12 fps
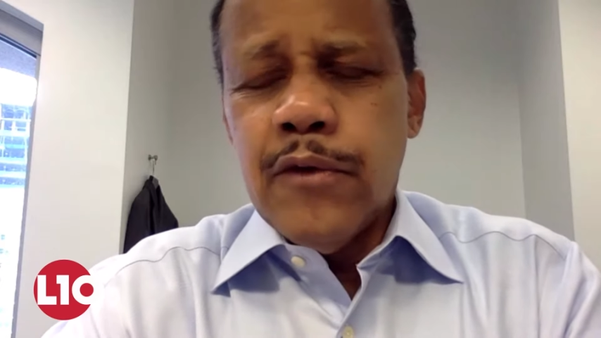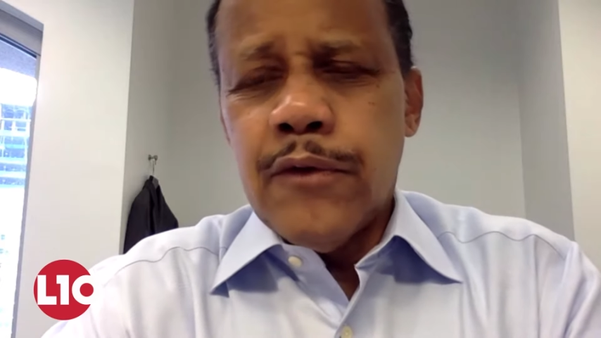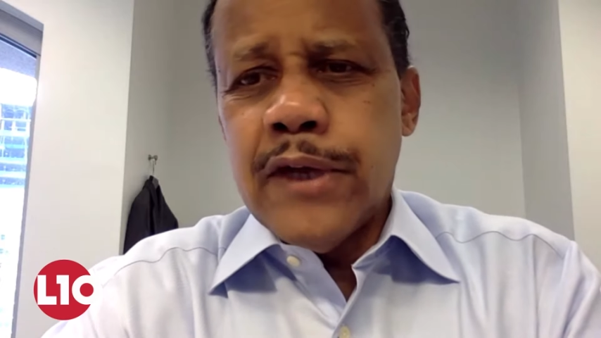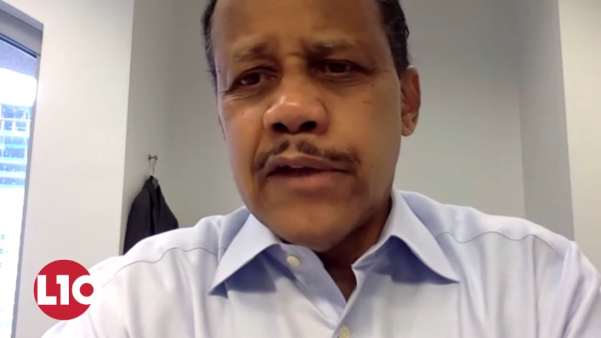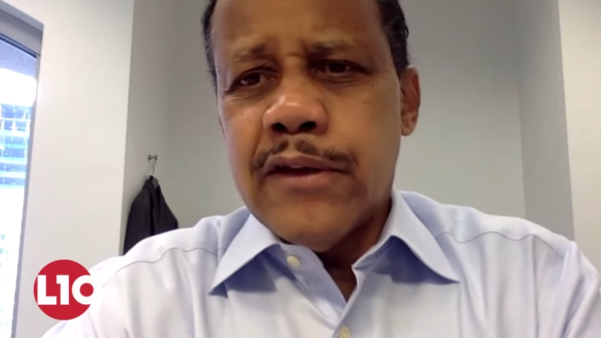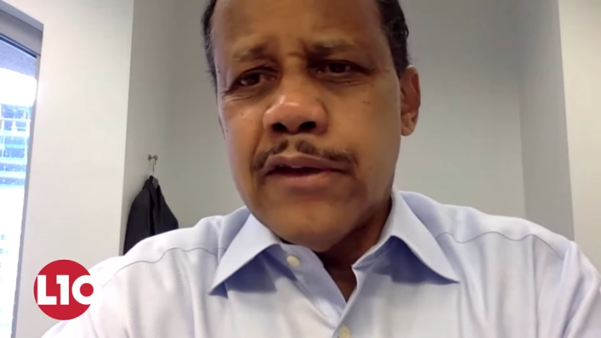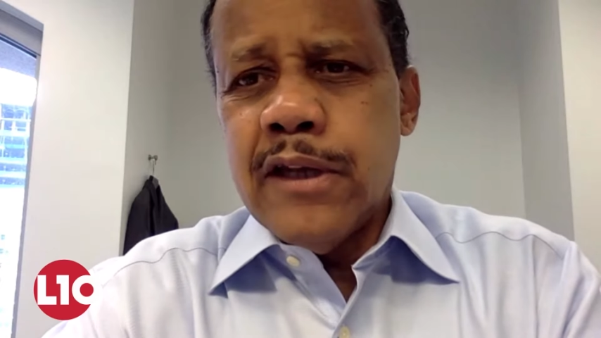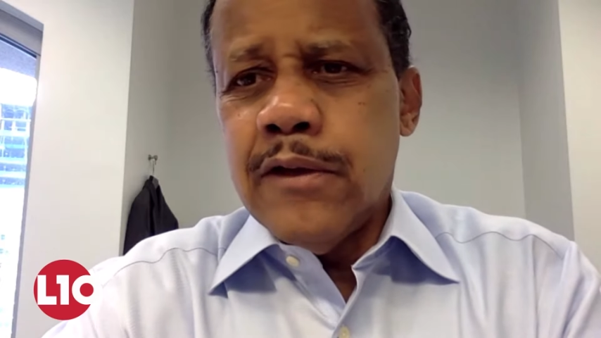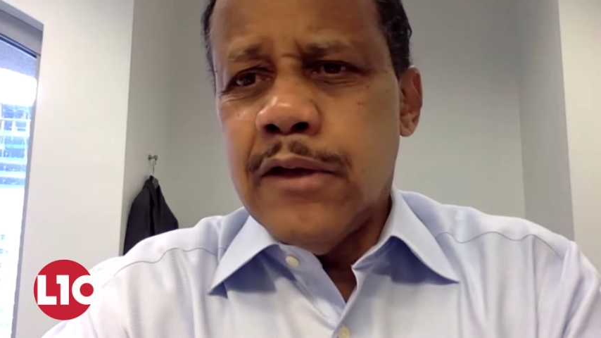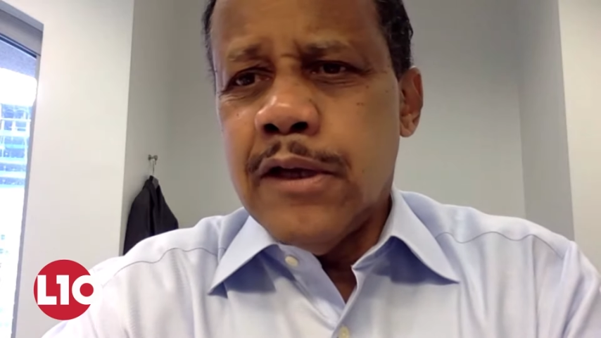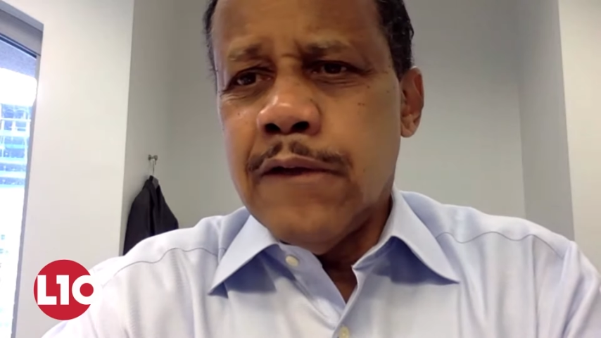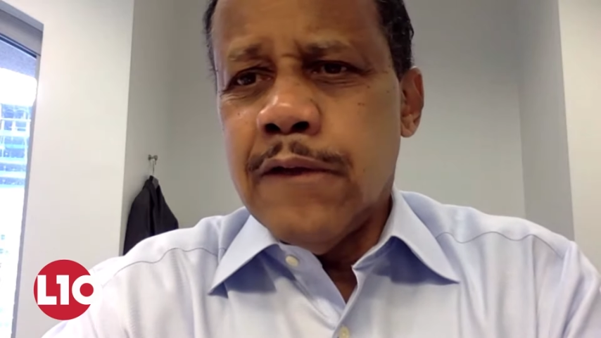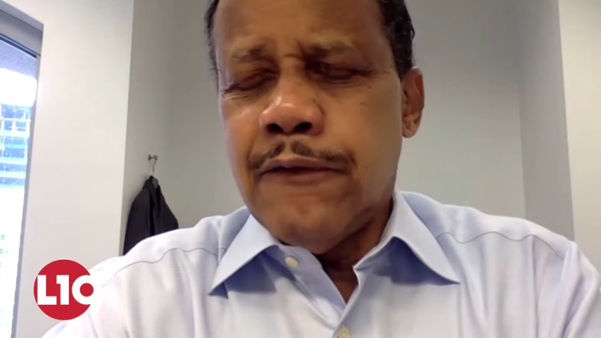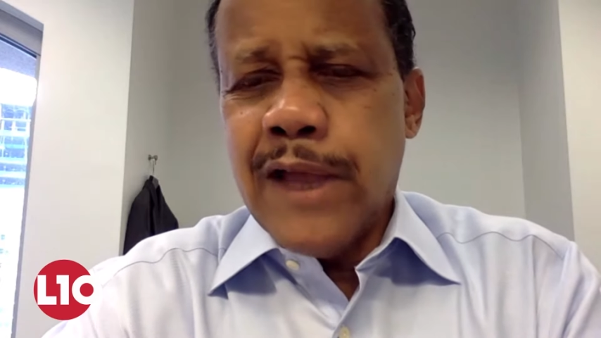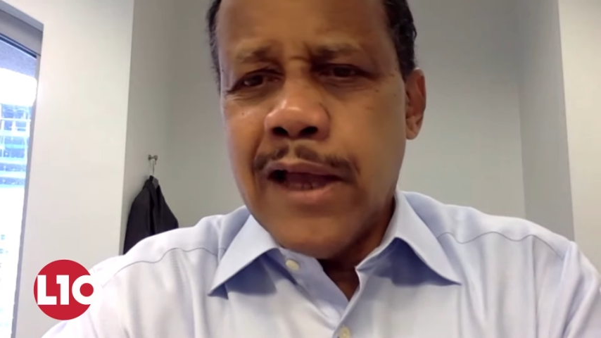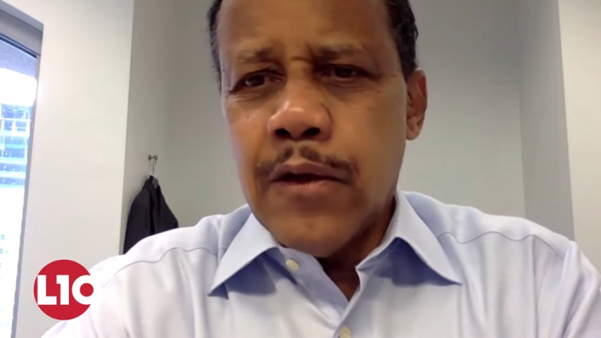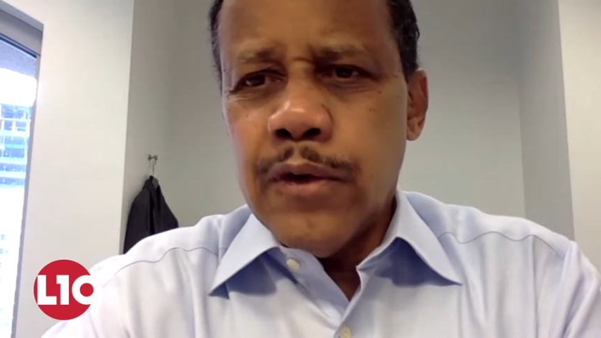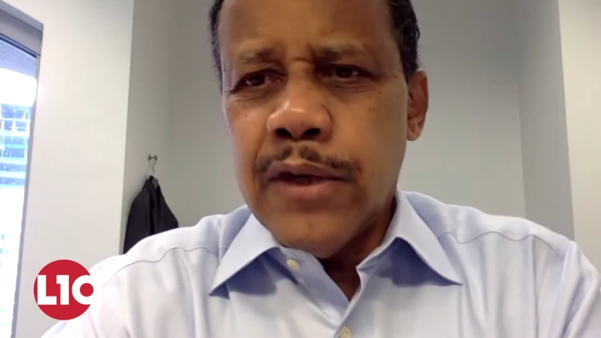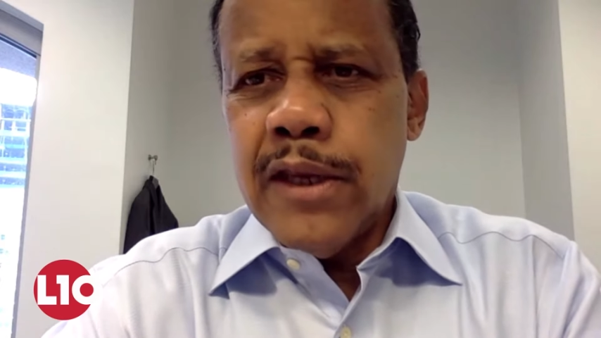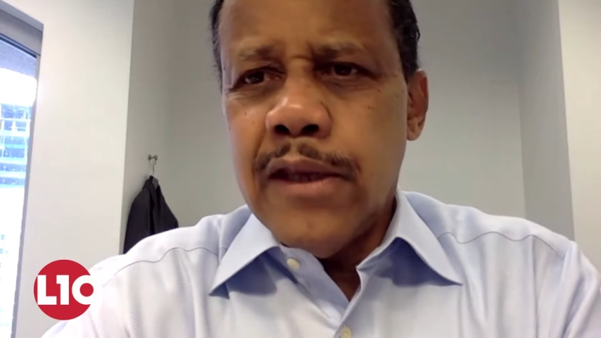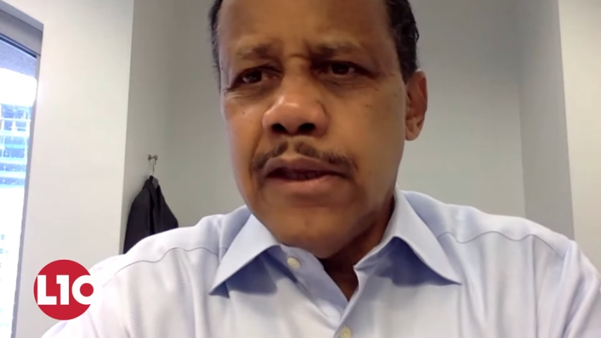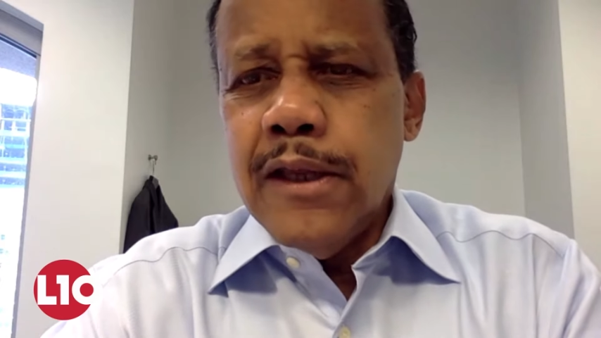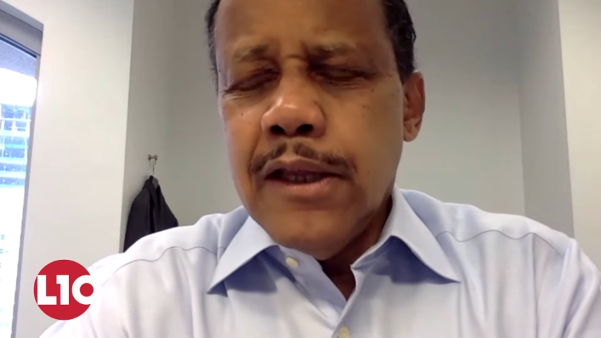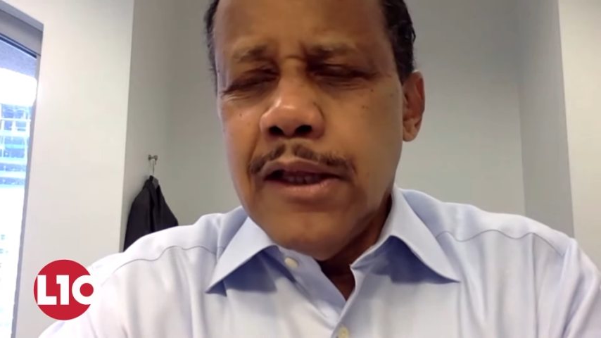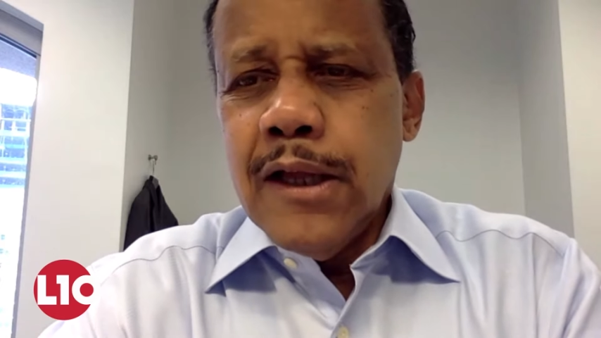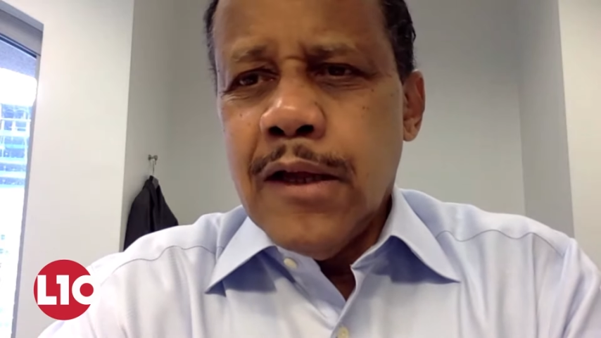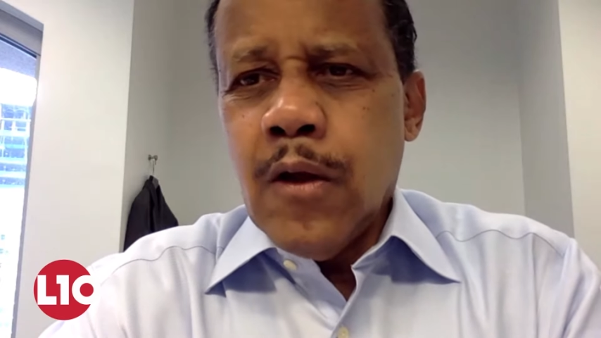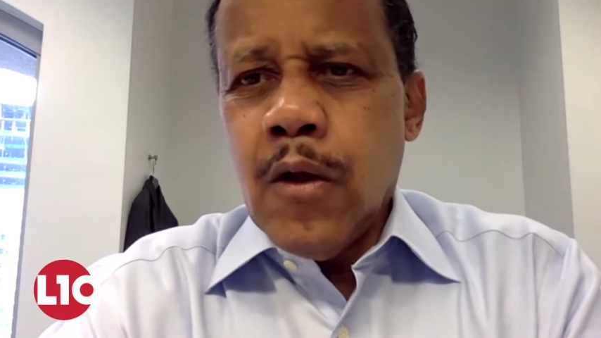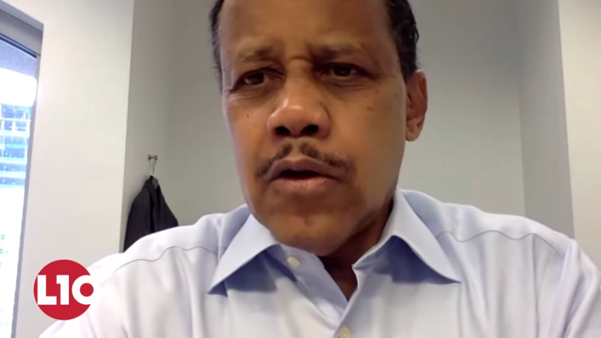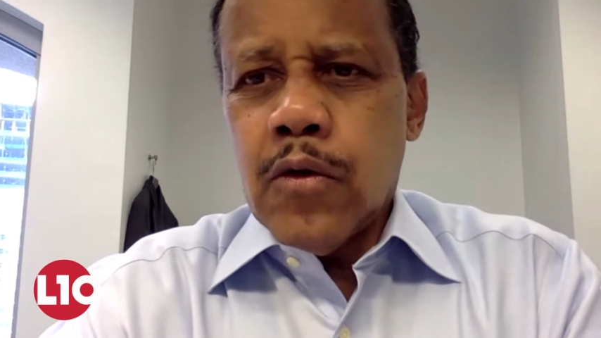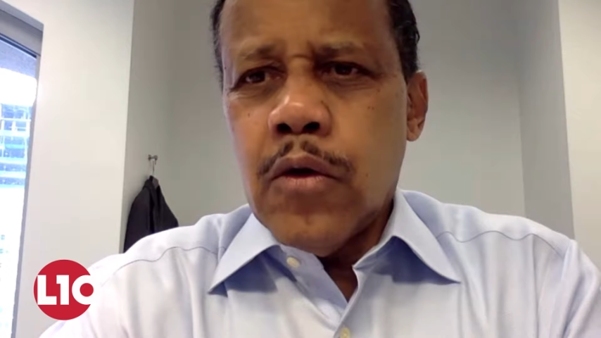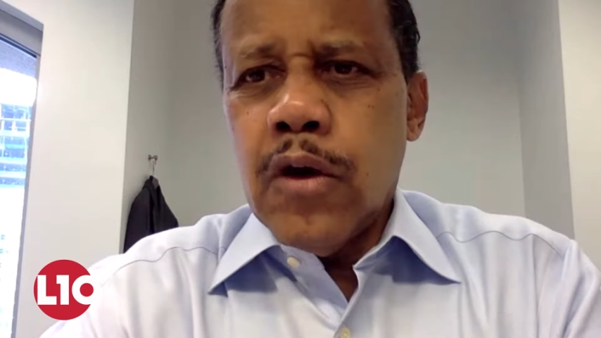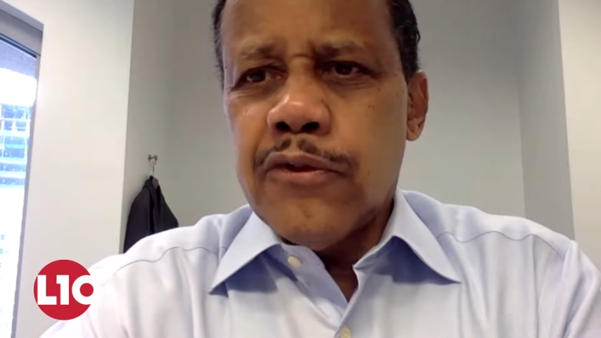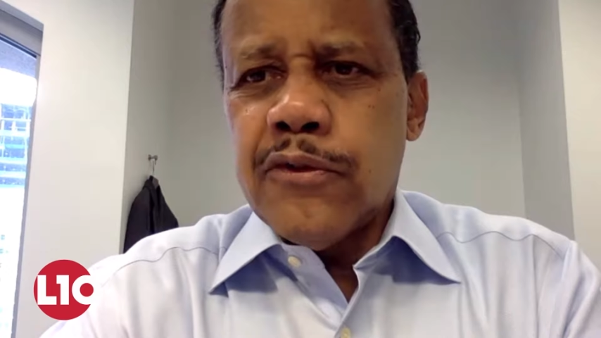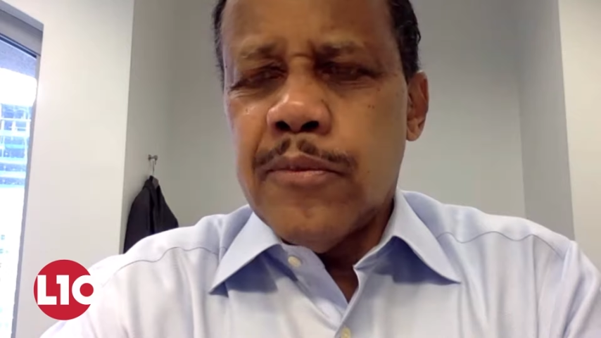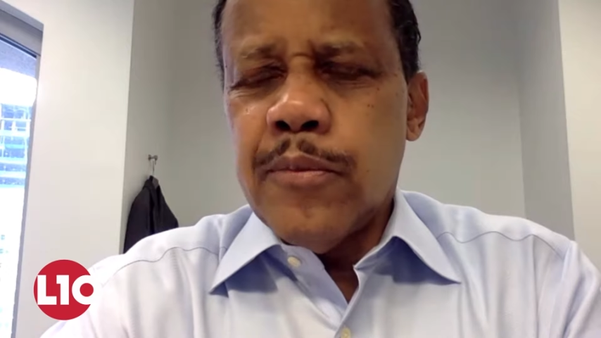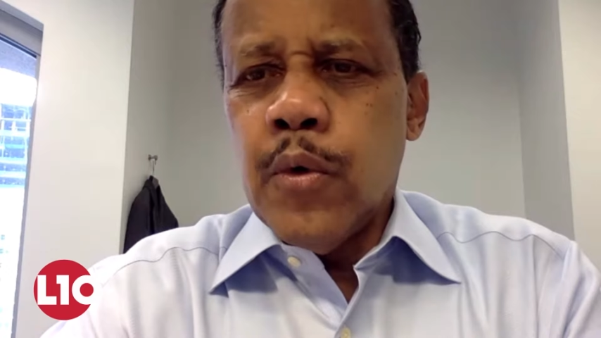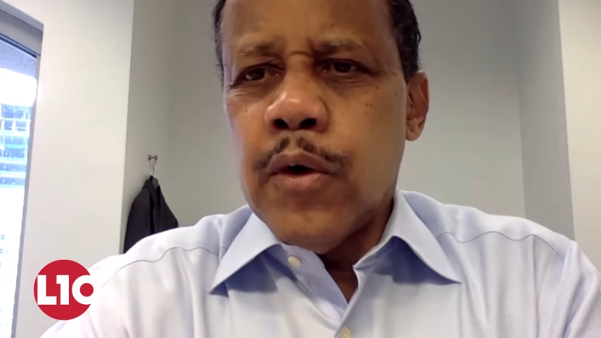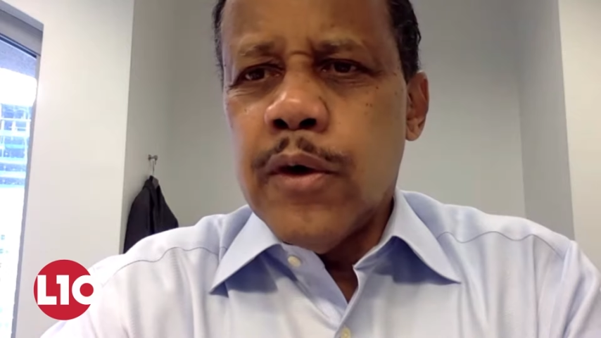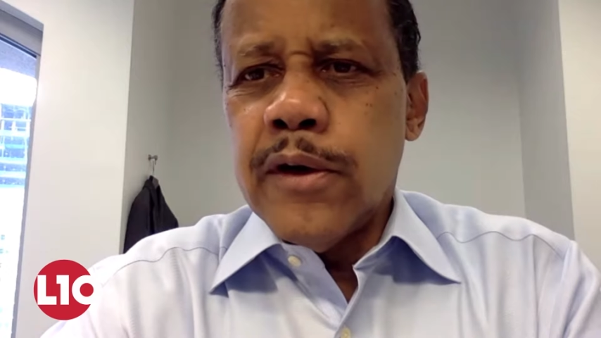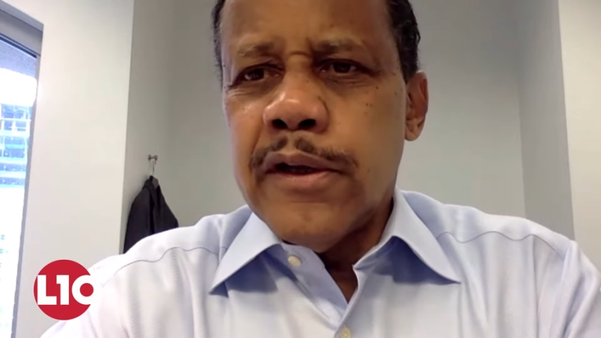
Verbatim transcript: reflected in uh, faculty, uh, all across the board.